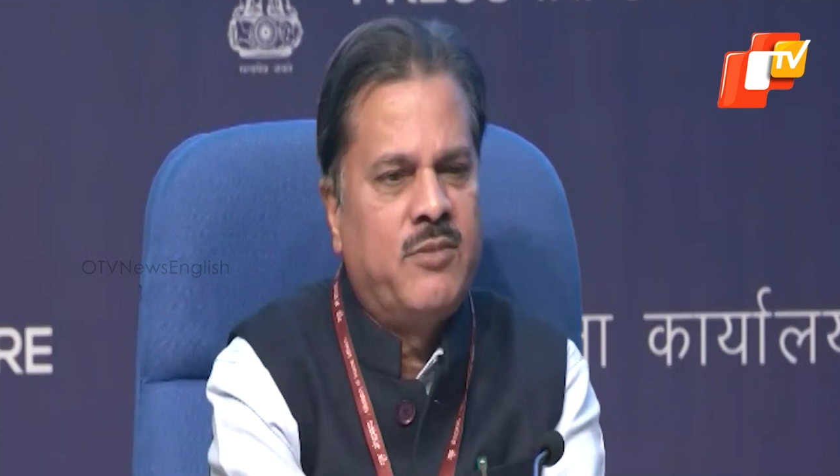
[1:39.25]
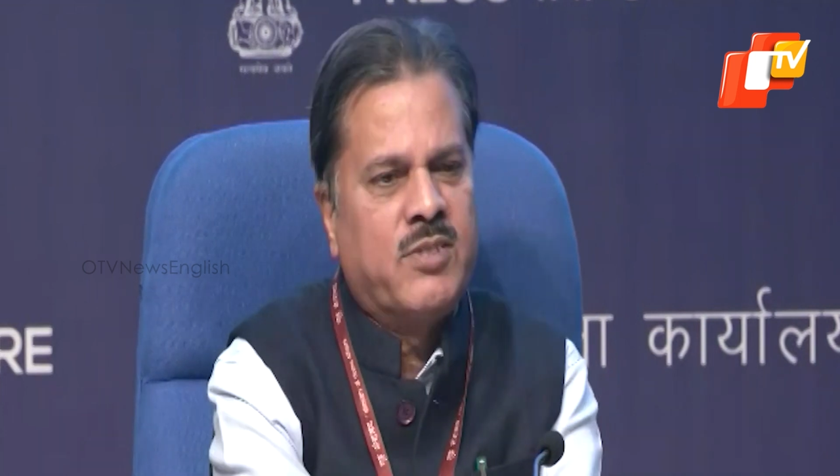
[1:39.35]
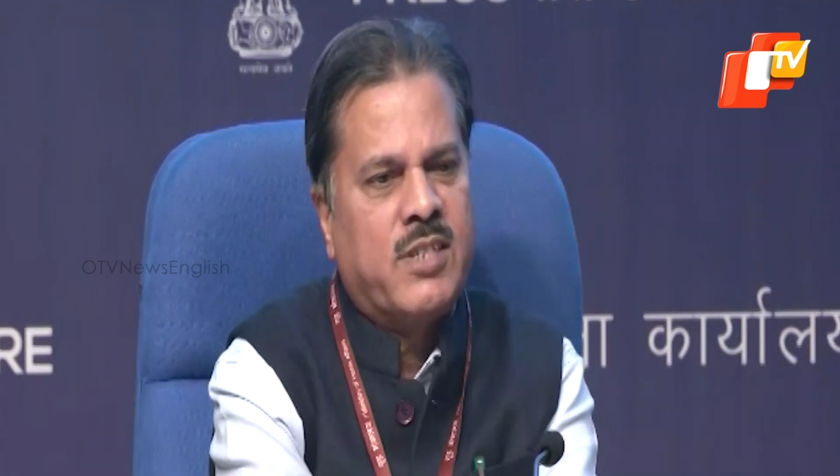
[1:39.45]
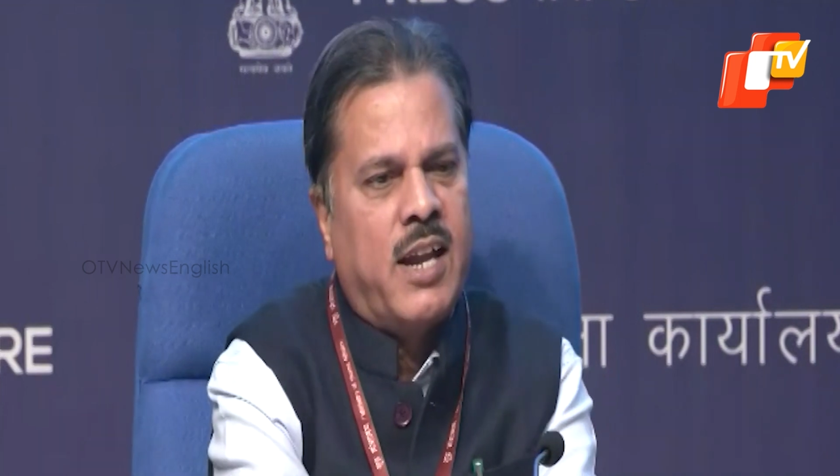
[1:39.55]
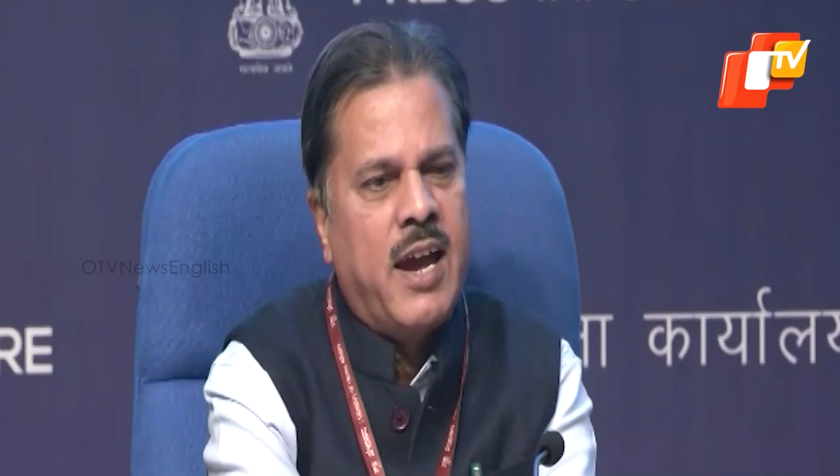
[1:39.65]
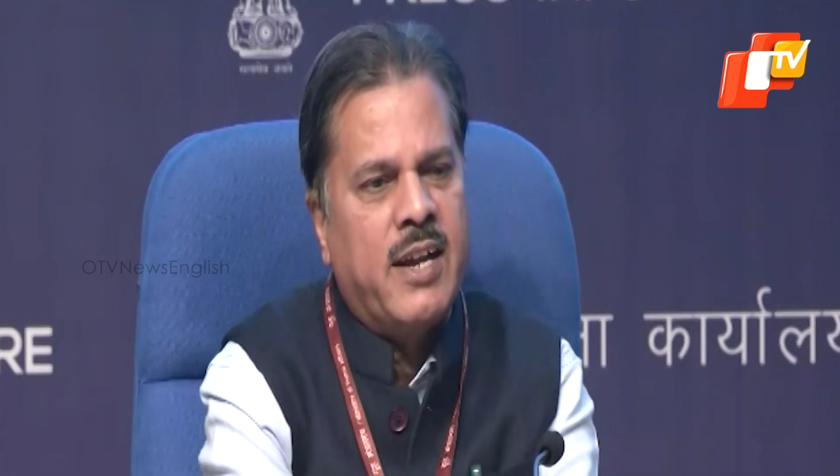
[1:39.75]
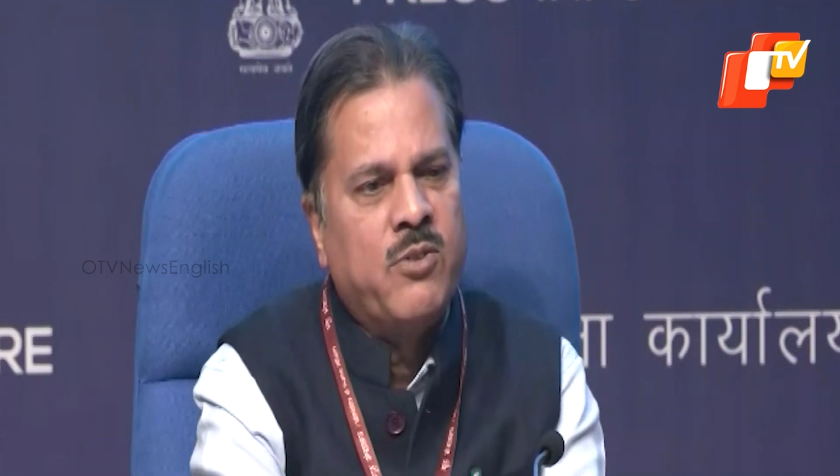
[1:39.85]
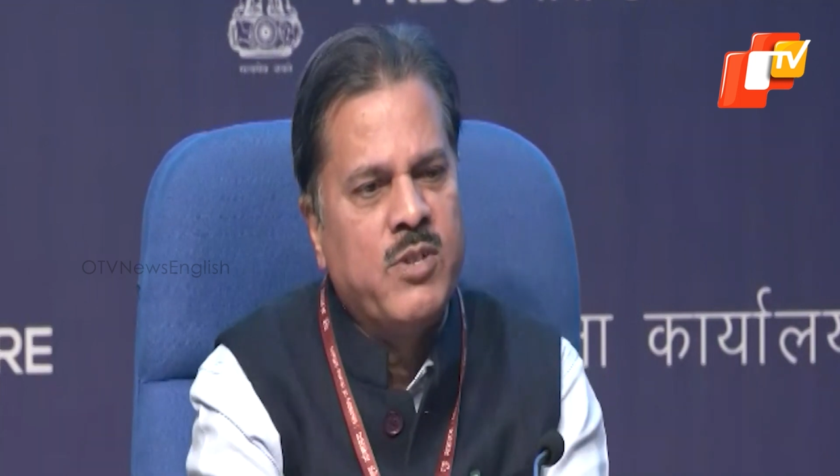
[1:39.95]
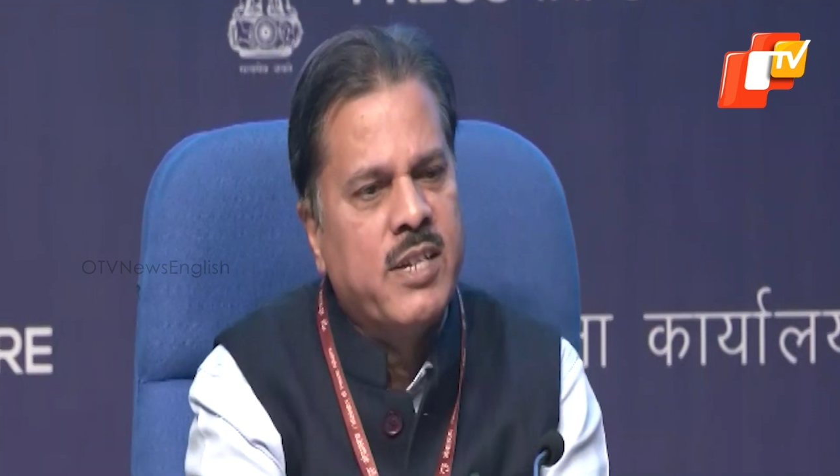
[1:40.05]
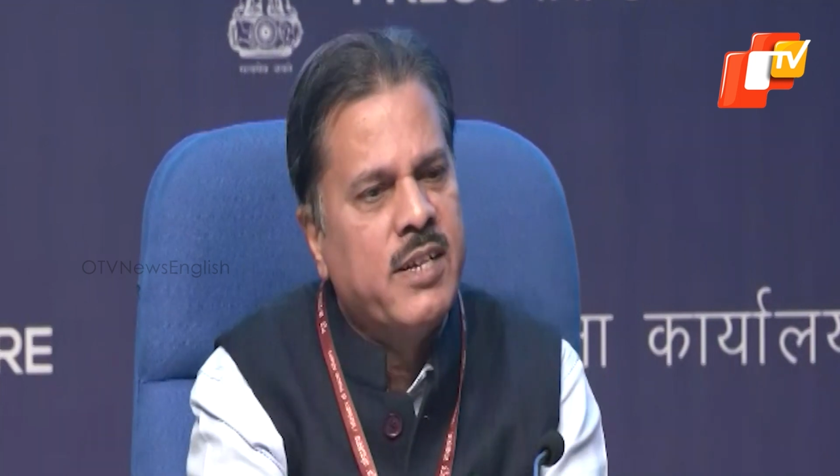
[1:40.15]

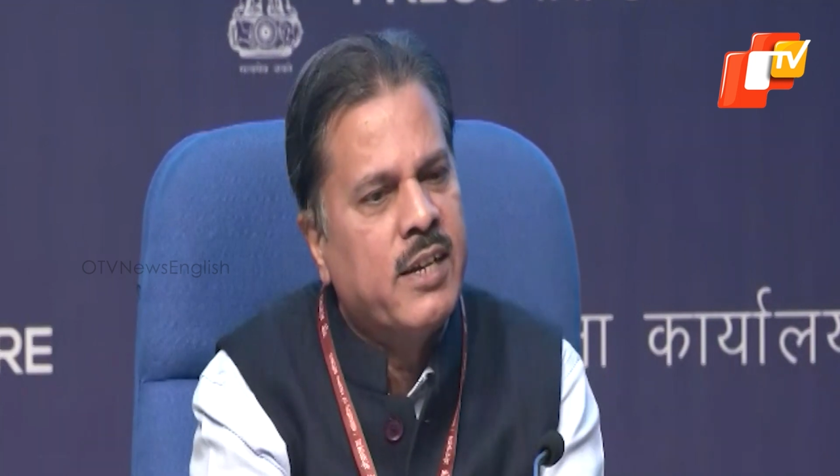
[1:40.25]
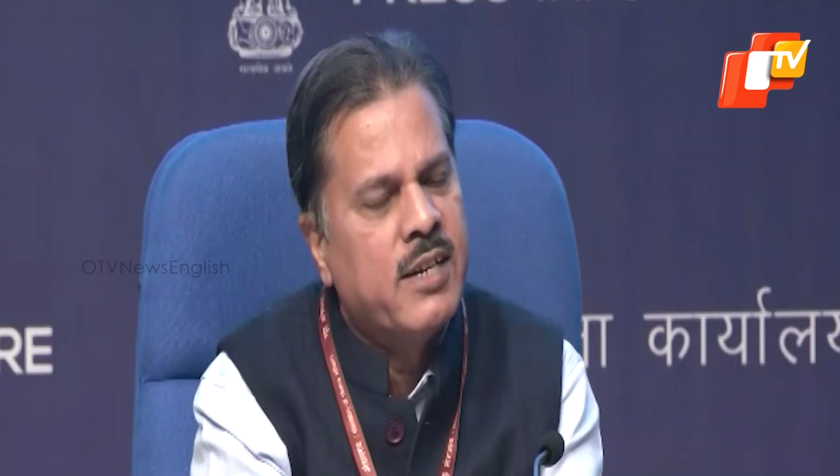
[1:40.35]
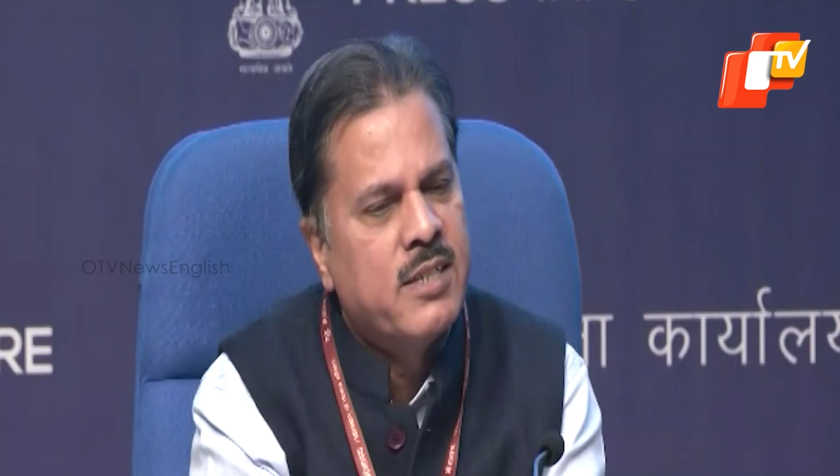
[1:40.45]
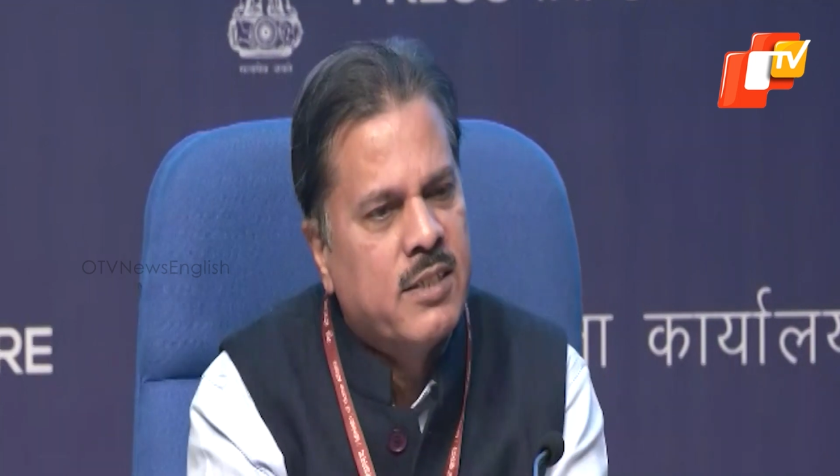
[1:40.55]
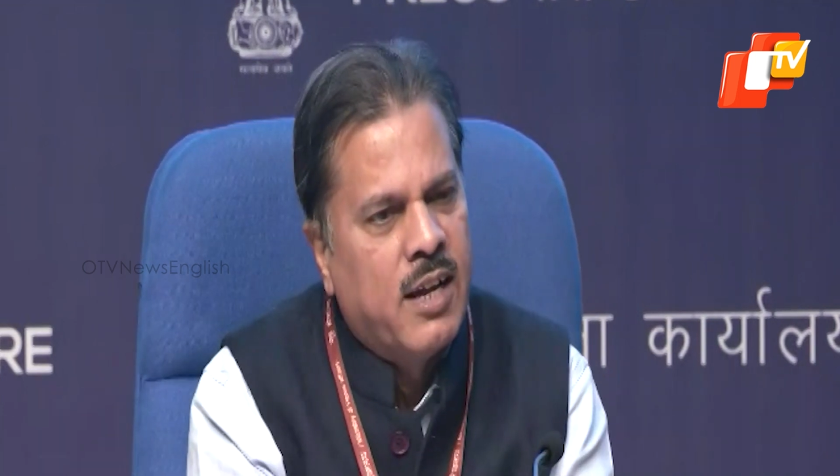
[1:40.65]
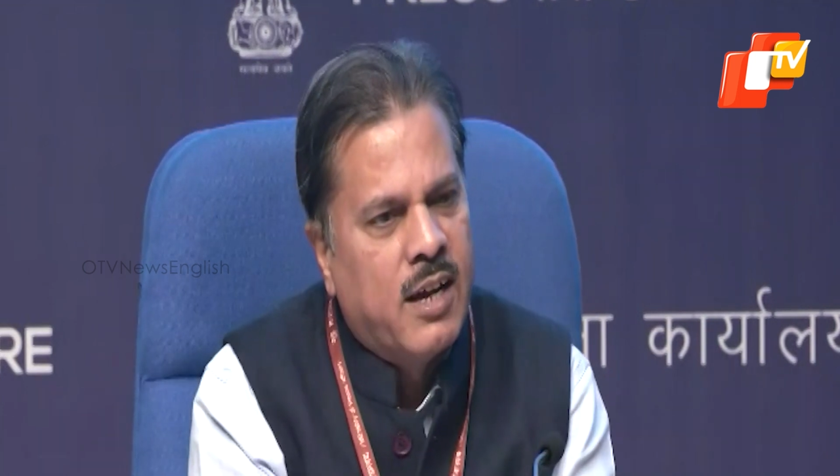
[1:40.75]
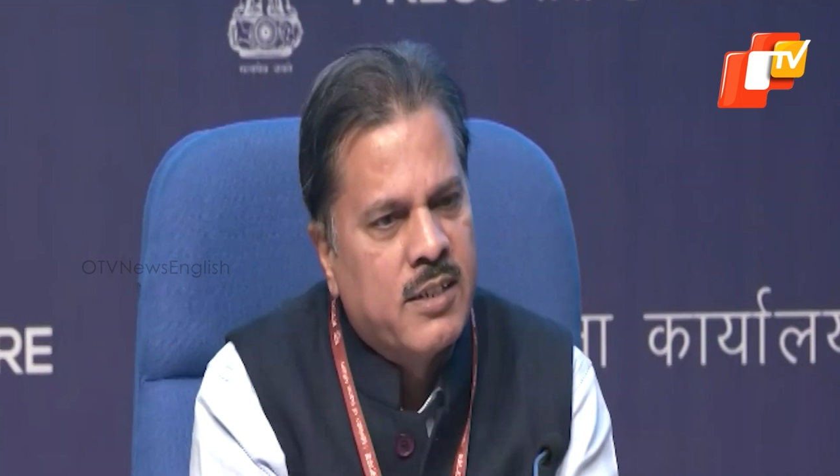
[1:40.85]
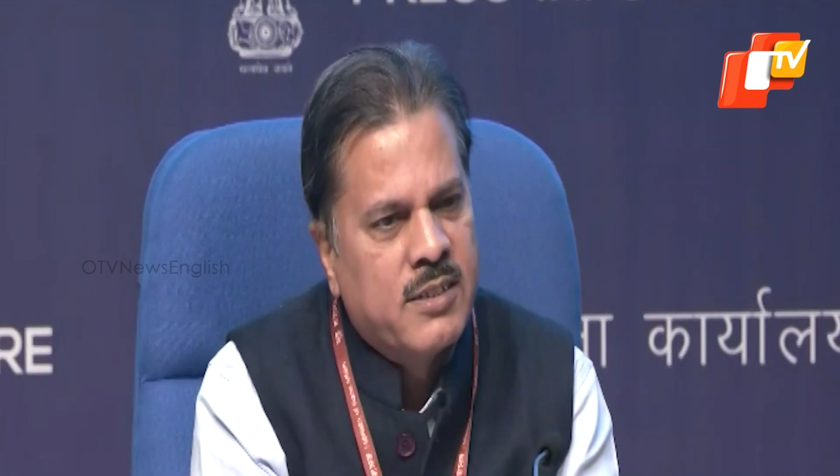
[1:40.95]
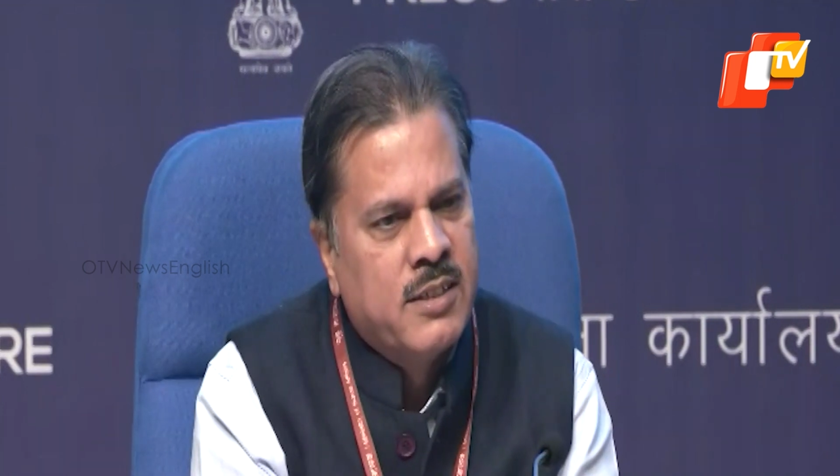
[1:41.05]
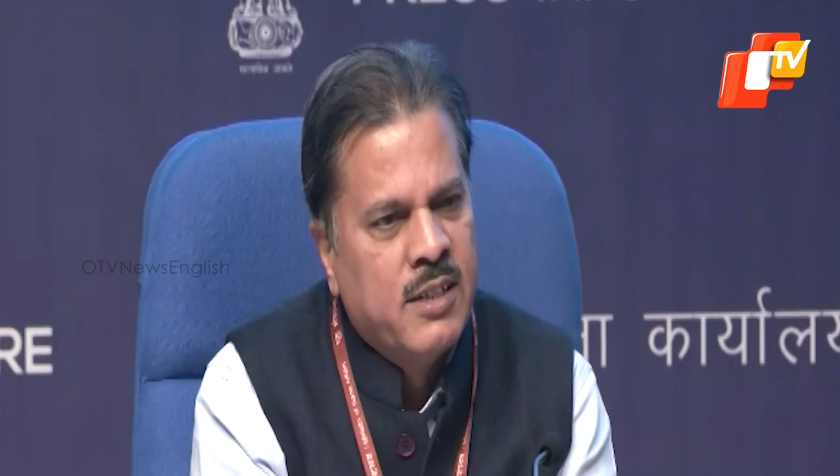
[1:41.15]
slide which indicates
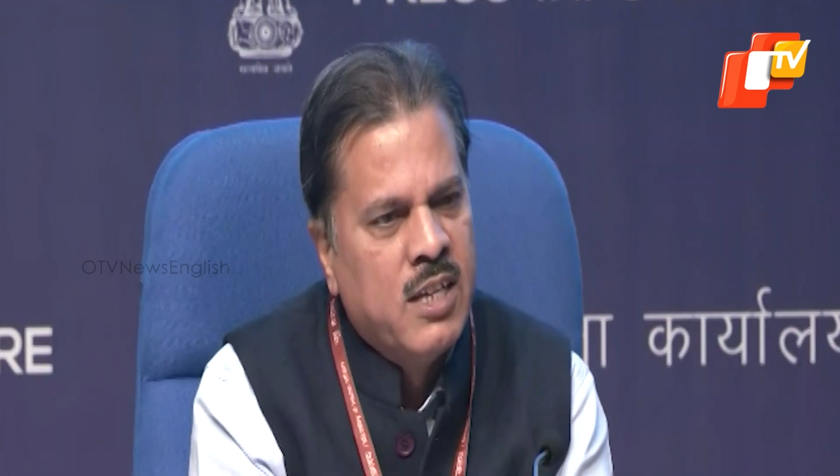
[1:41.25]
that